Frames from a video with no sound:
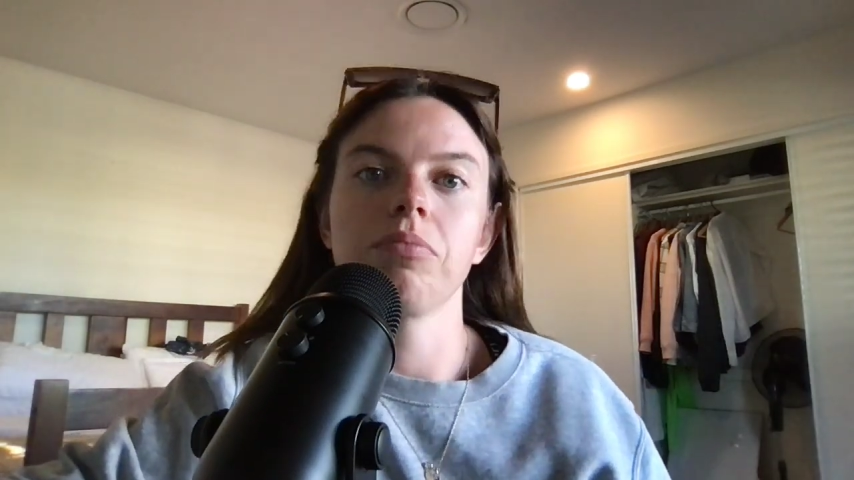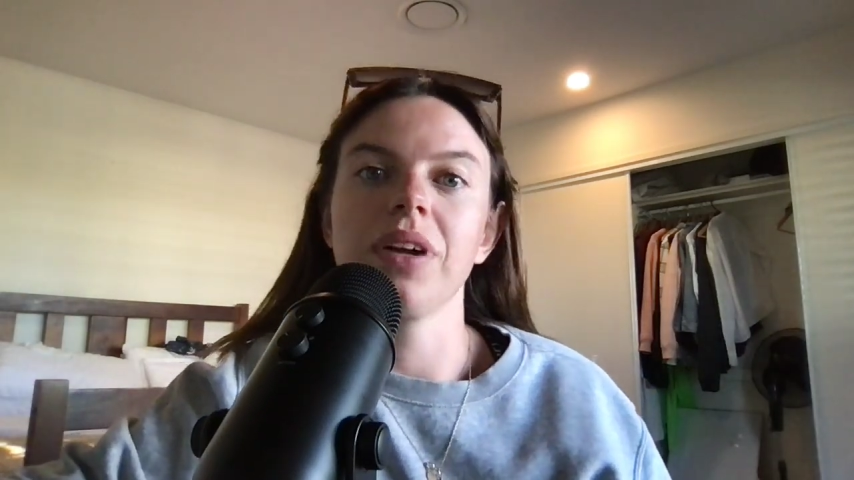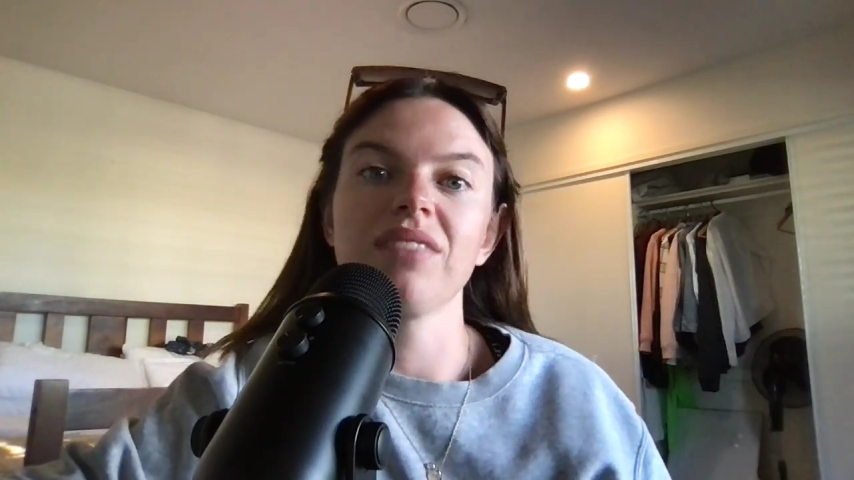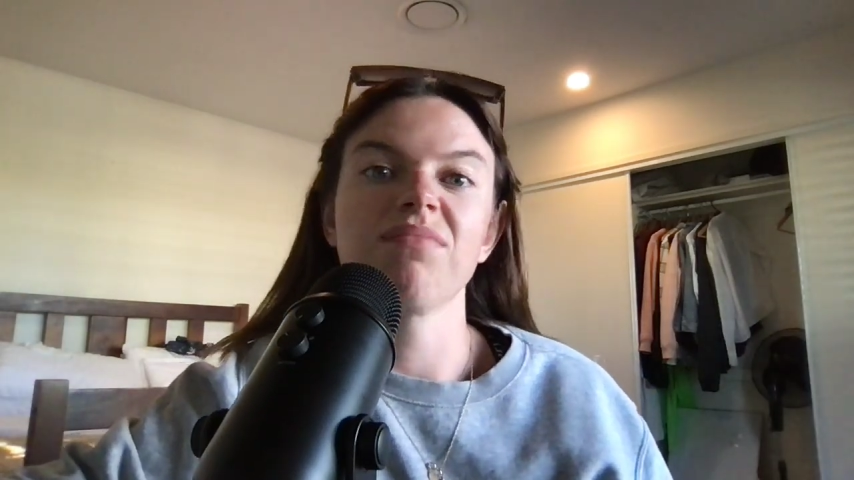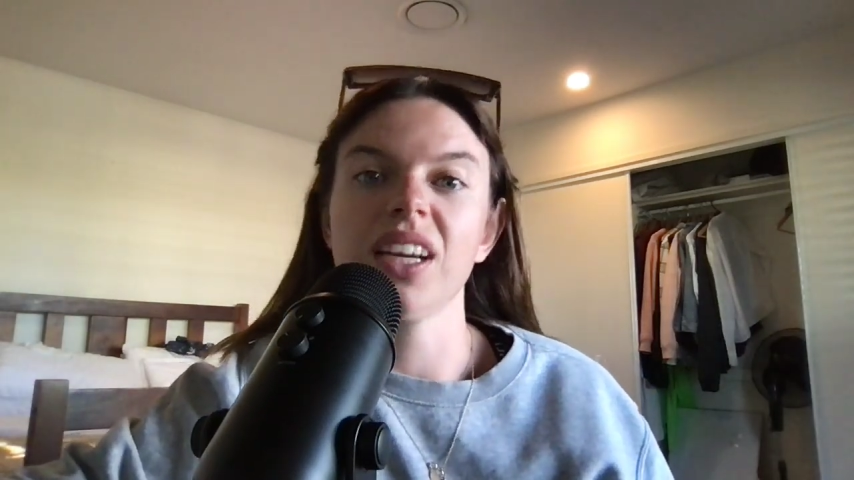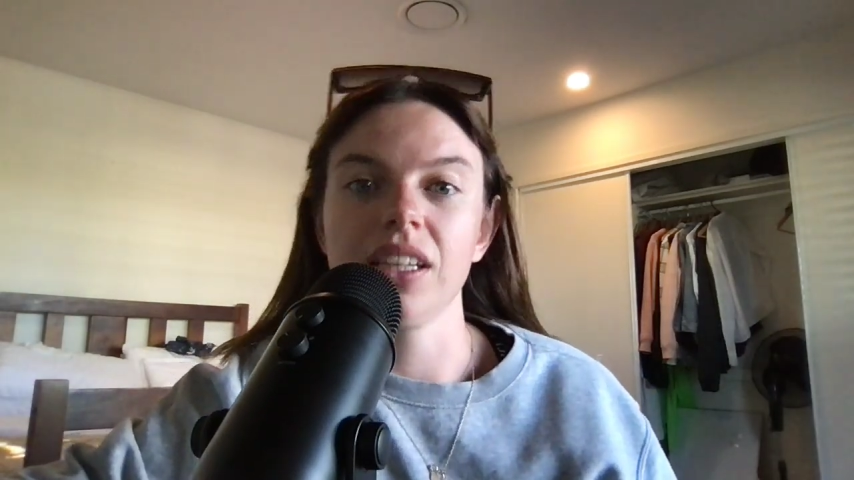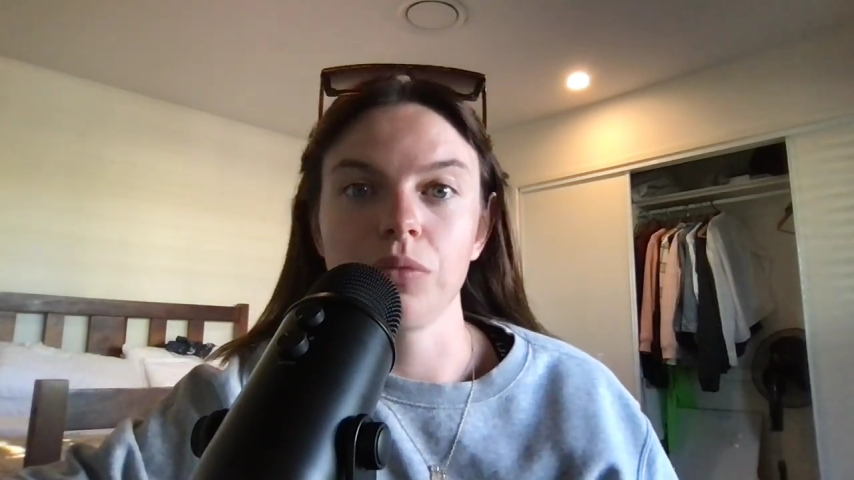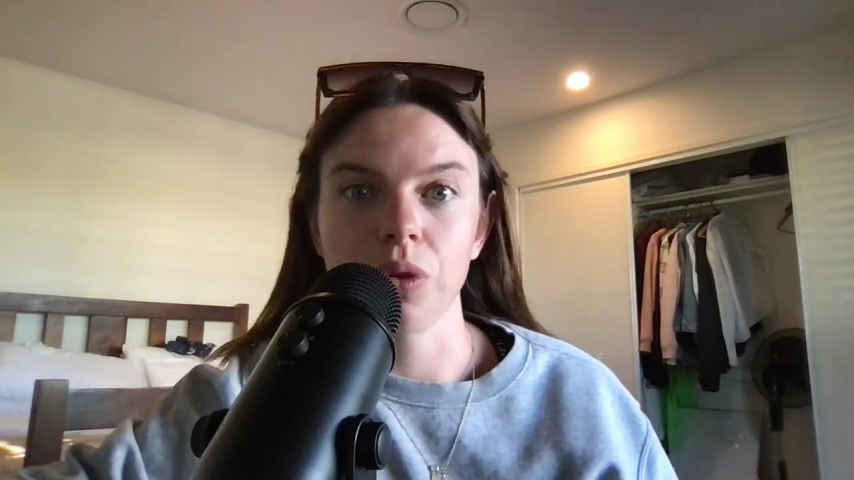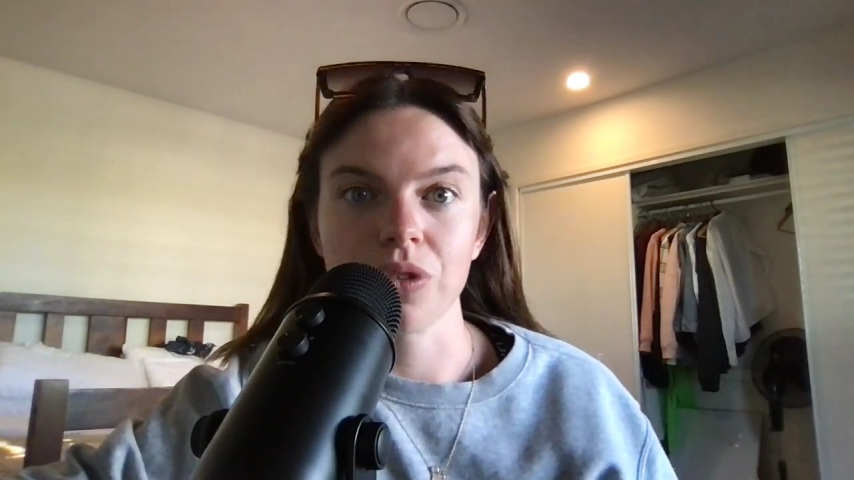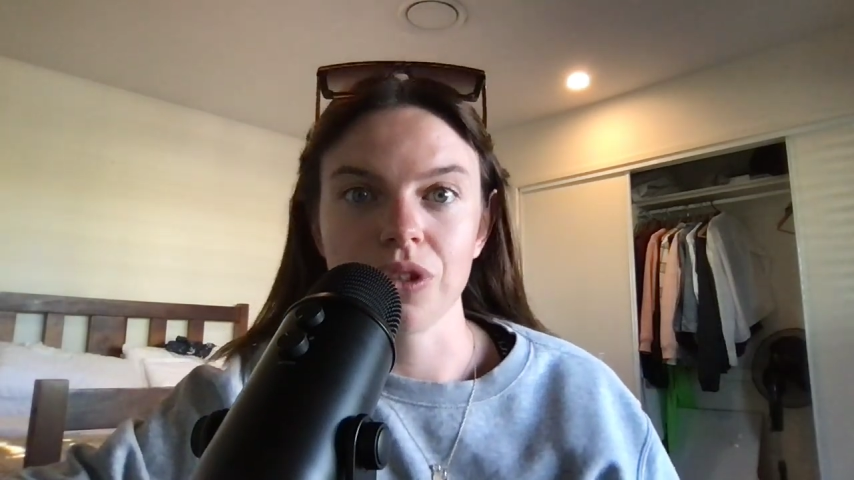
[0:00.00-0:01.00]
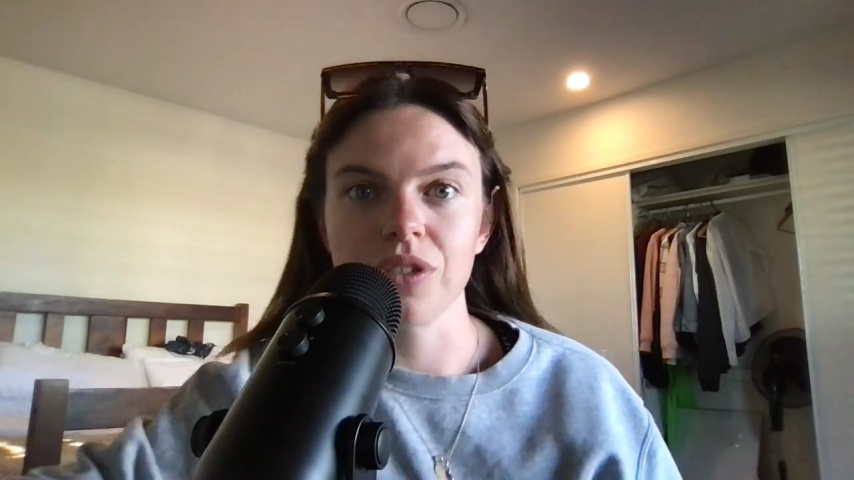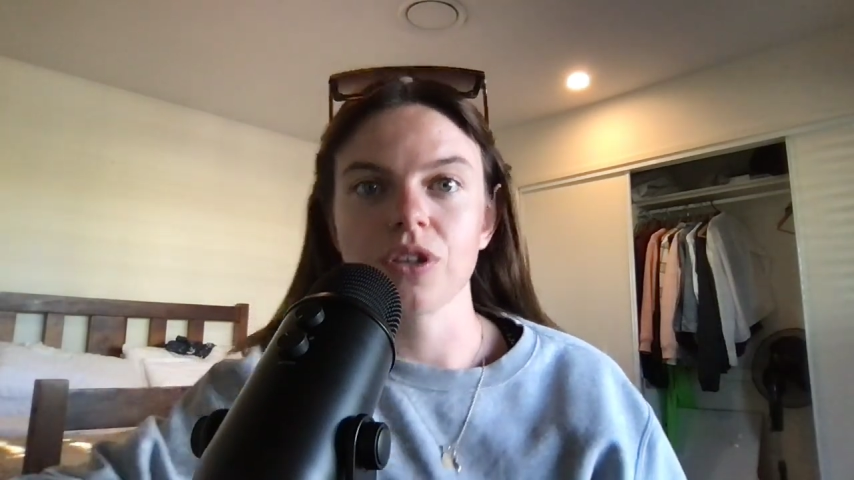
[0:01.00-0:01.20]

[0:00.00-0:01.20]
but I didn't want to in